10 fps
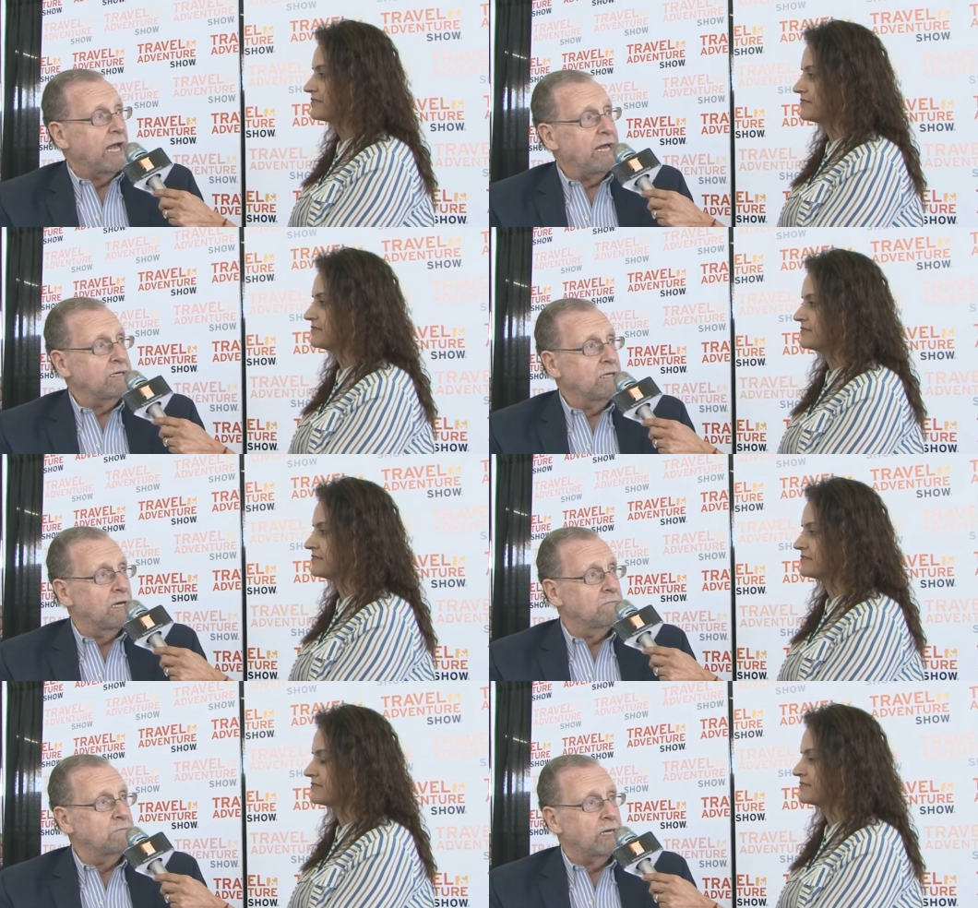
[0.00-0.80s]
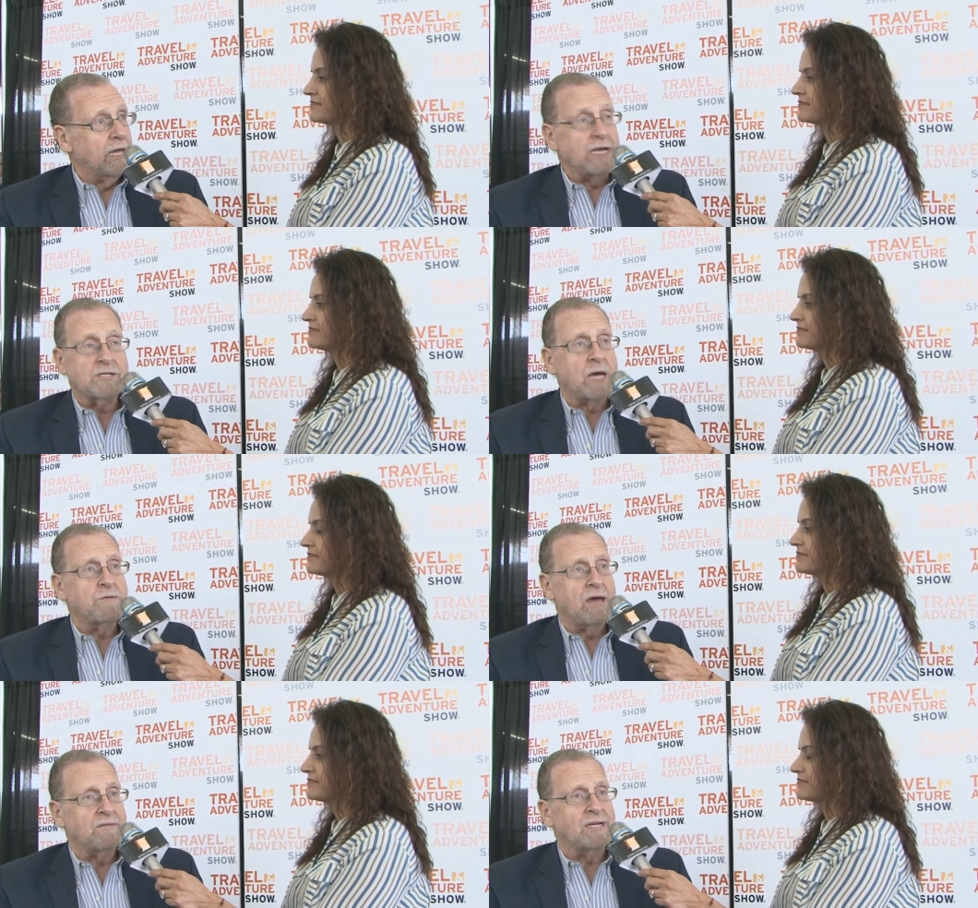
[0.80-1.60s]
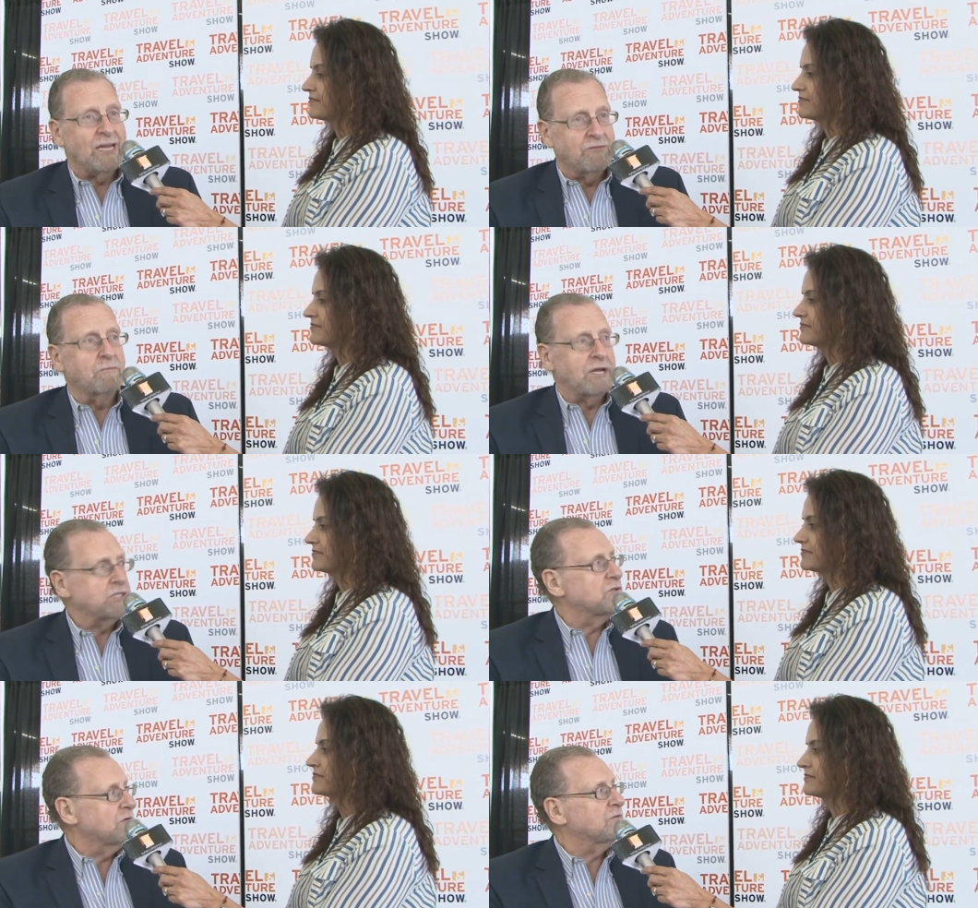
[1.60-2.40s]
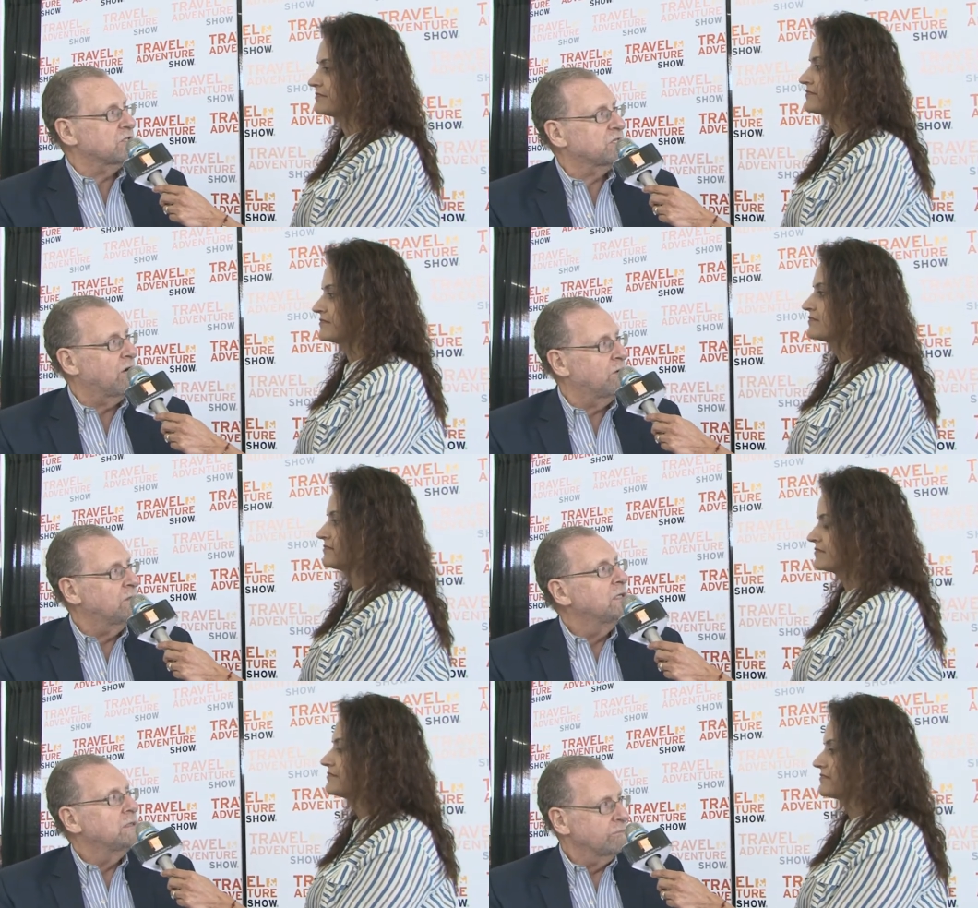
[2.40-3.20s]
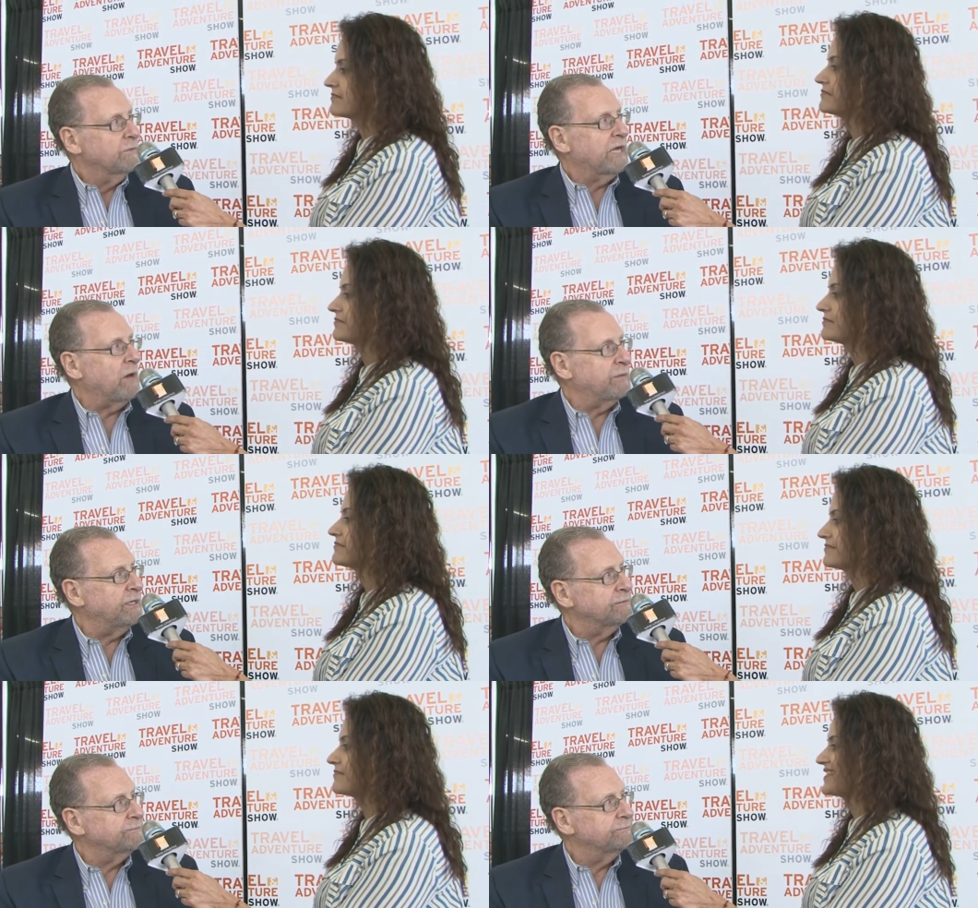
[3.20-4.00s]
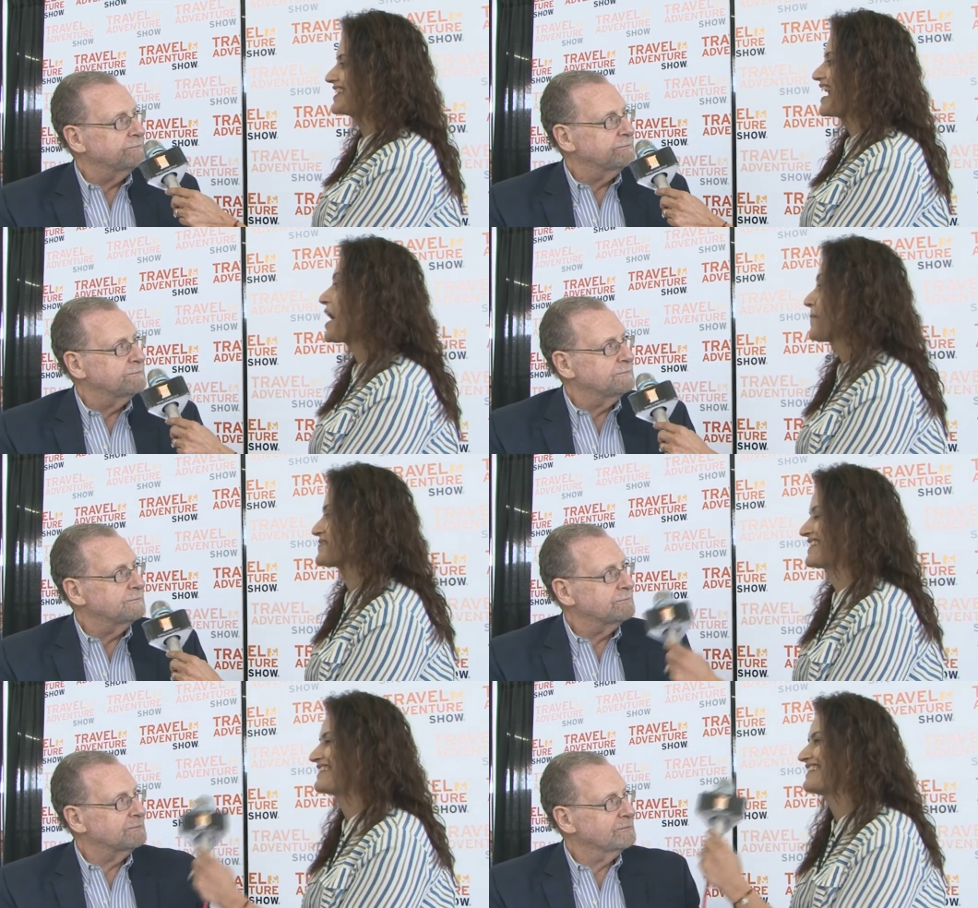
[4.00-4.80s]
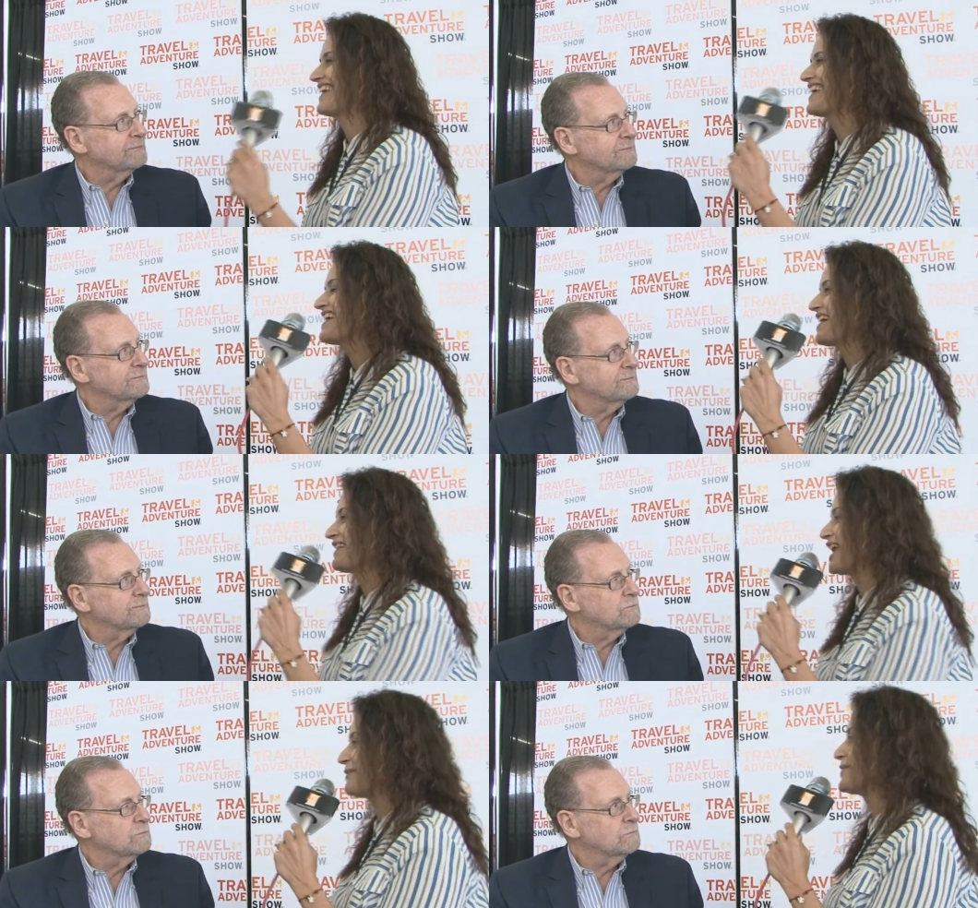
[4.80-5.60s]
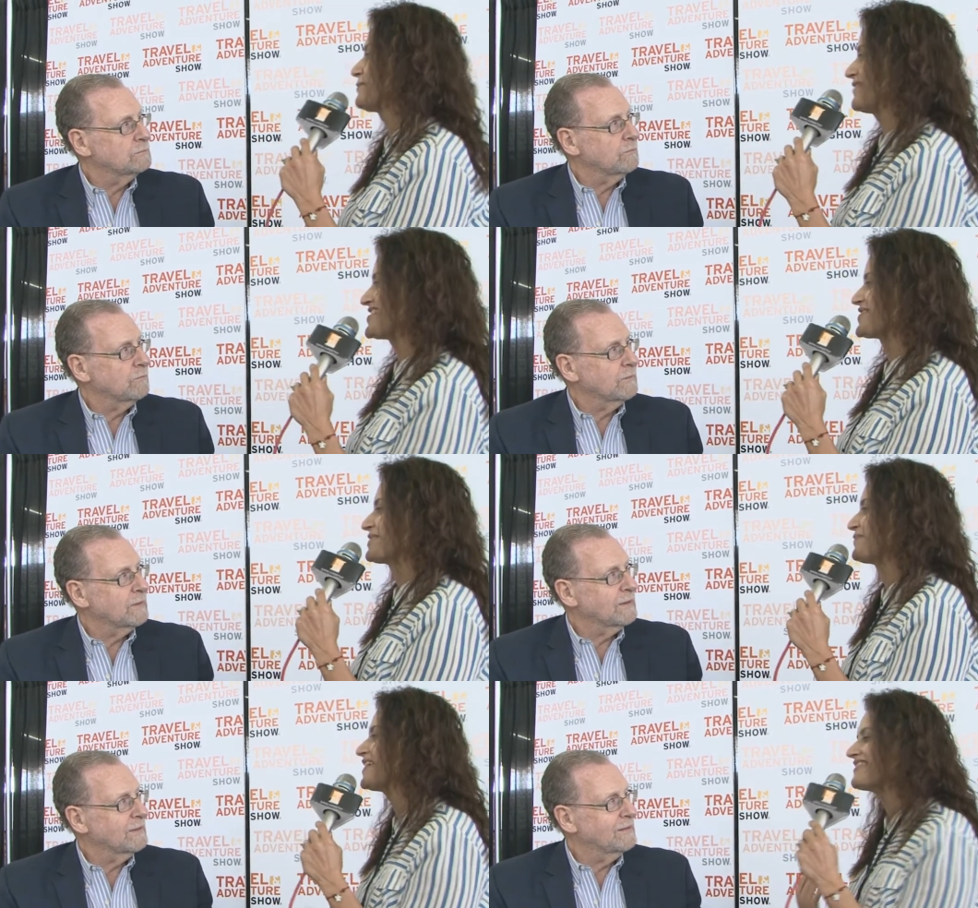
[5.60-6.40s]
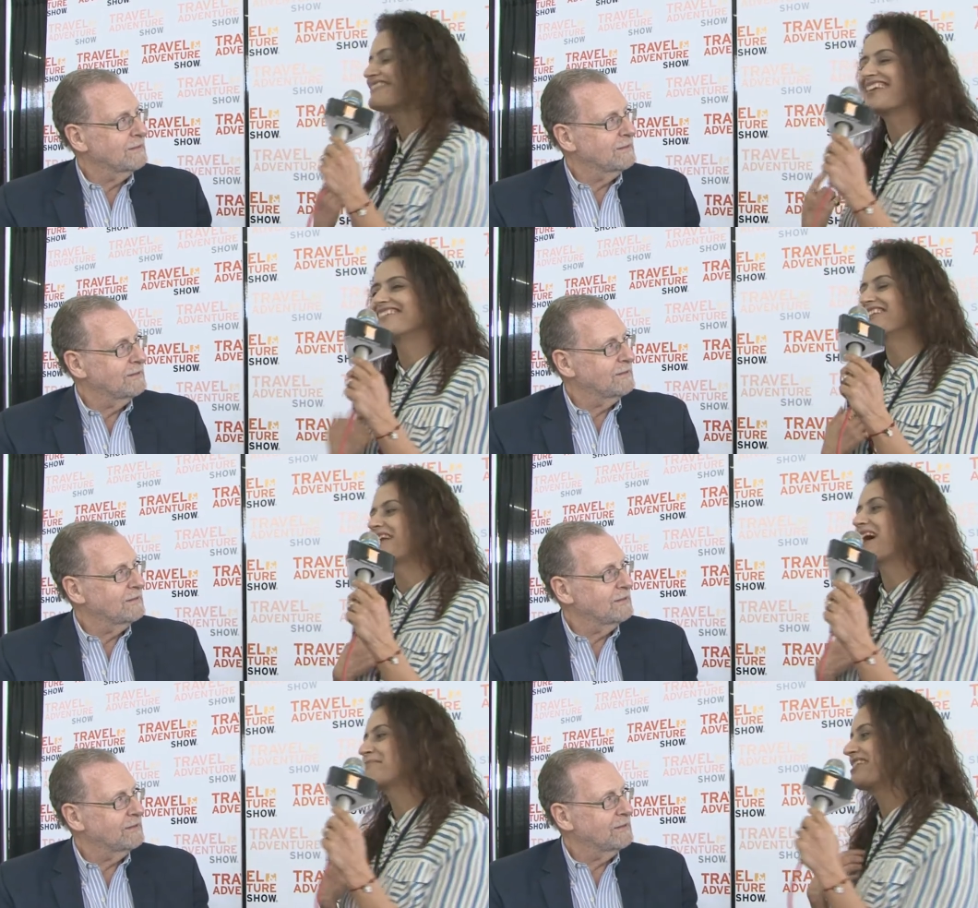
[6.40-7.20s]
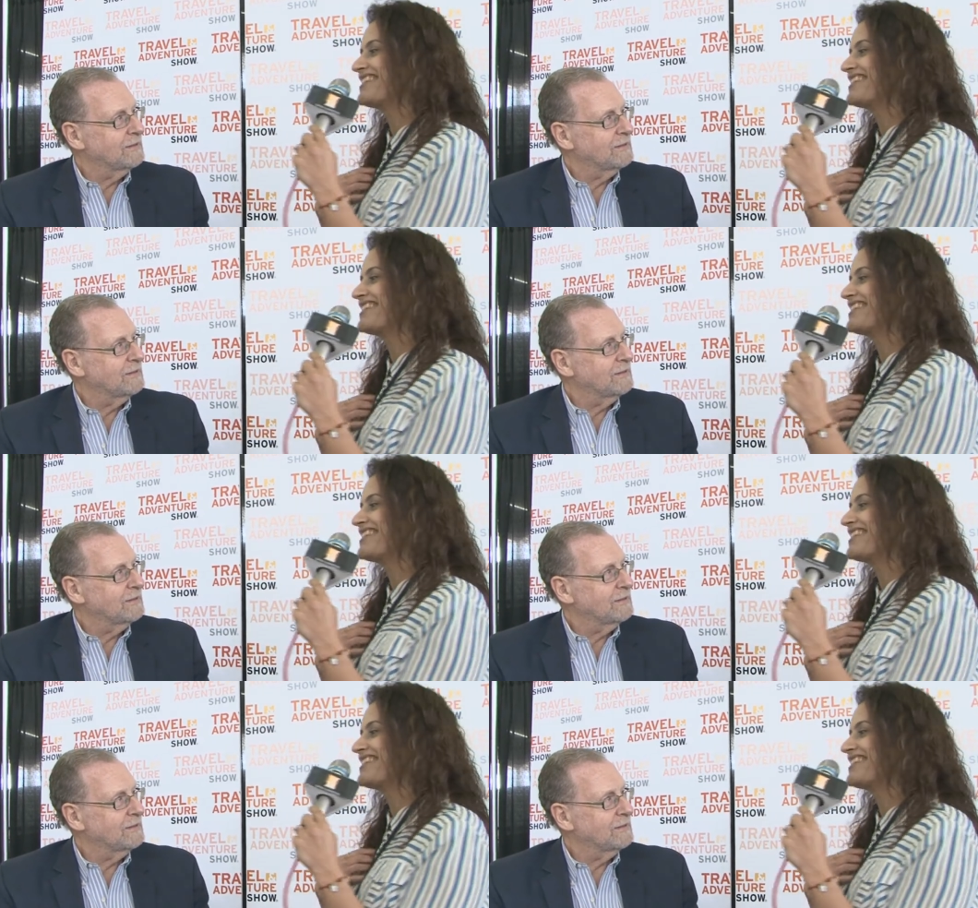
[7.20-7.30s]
Speaker 1: And um, anytime you have an information driven show, count me in.
Speaker 2: That'll be a pleasure. We are an Indian. I'm an